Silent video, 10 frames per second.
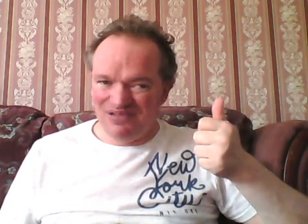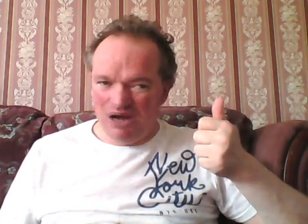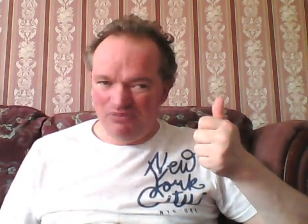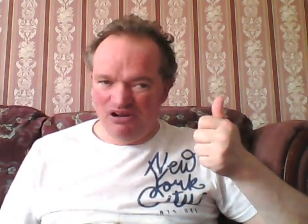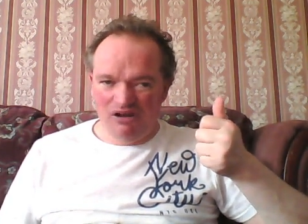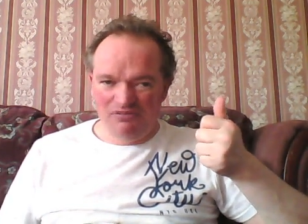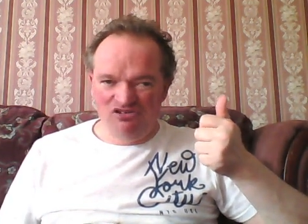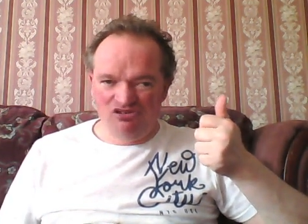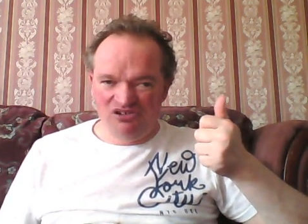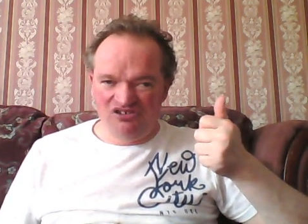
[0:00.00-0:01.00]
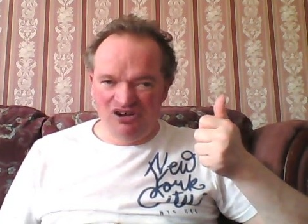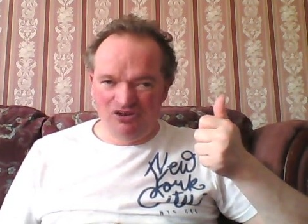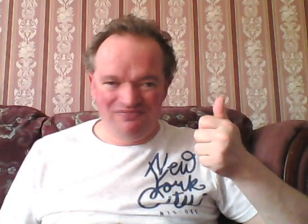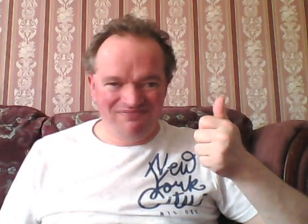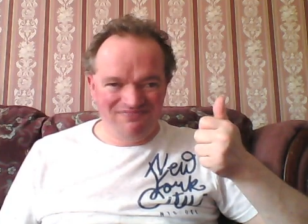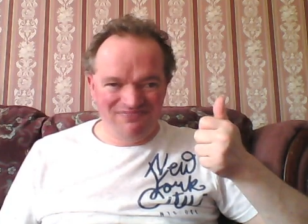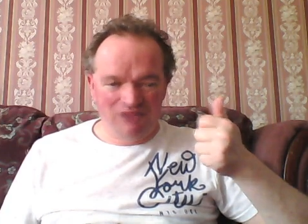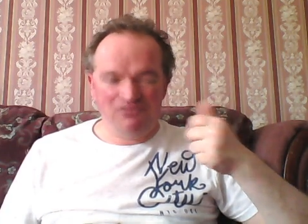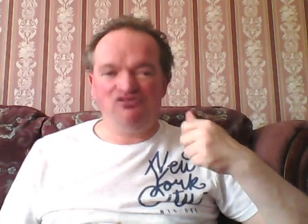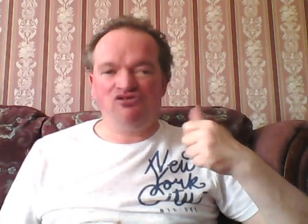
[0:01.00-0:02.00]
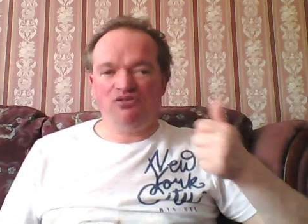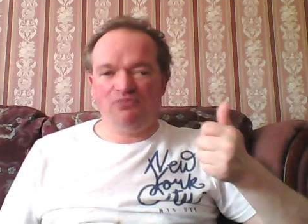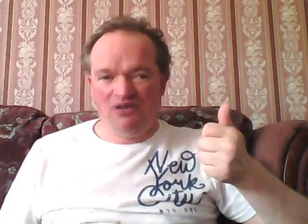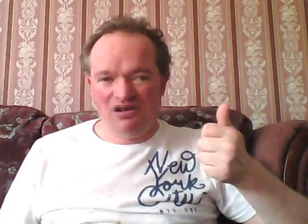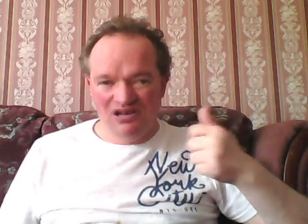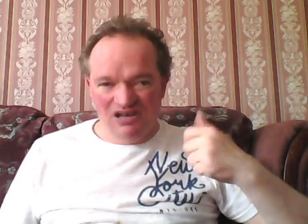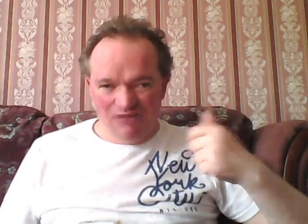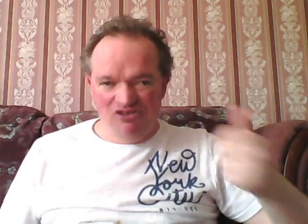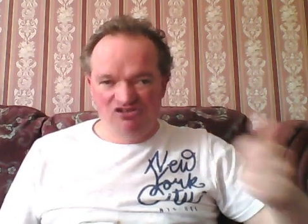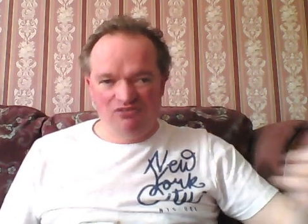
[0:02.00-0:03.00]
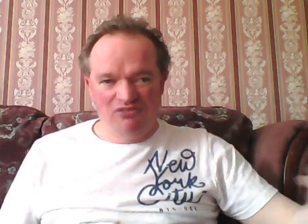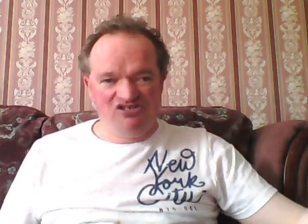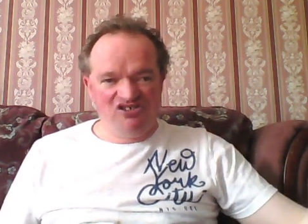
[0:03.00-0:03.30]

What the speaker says: hope you enjoyed the show. Hope you enjoyed my